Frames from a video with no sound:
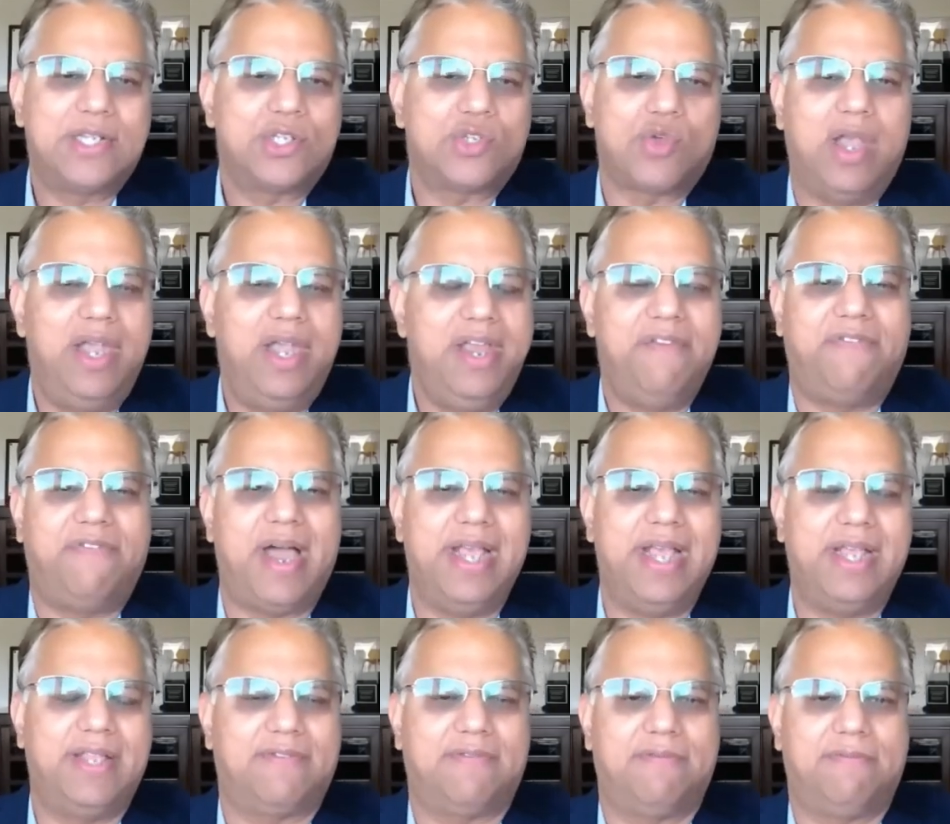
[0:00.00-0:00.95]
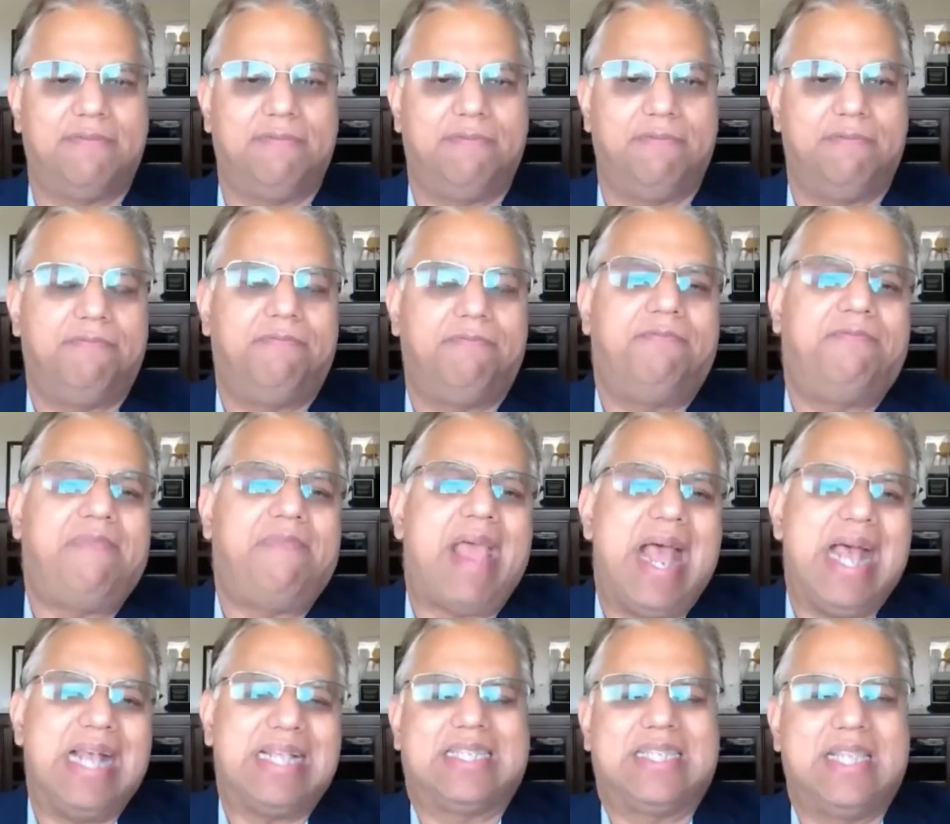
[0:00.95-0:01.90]
solidifies
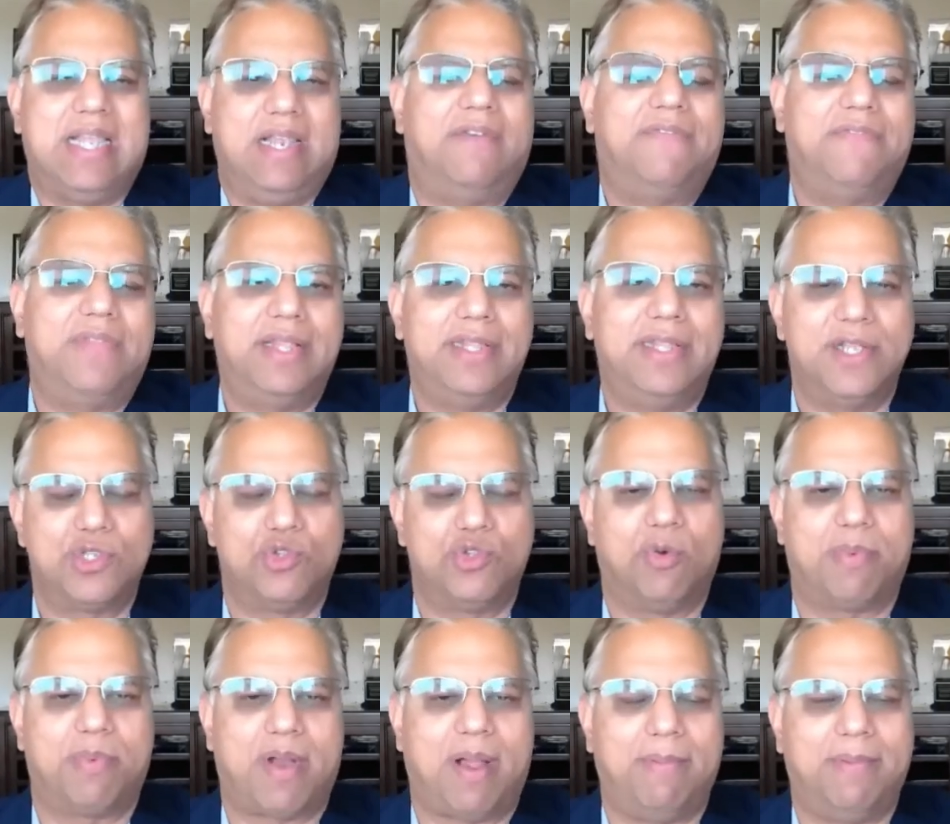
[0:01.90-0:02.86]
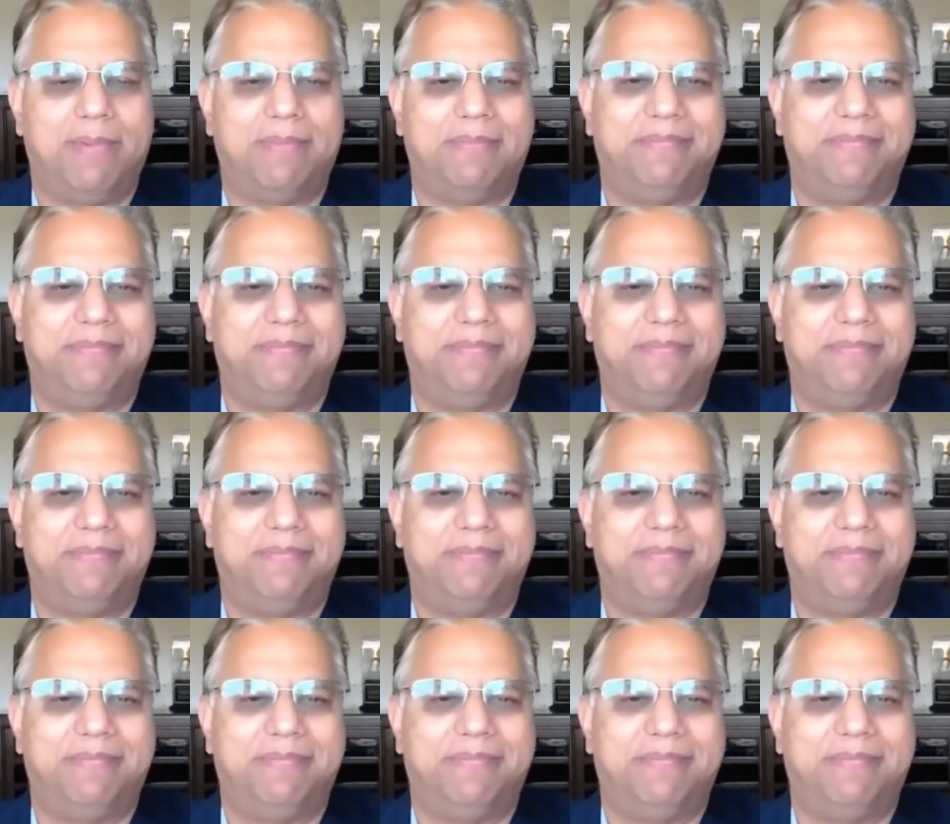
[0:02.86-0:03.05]
fast enough, then there's no problem.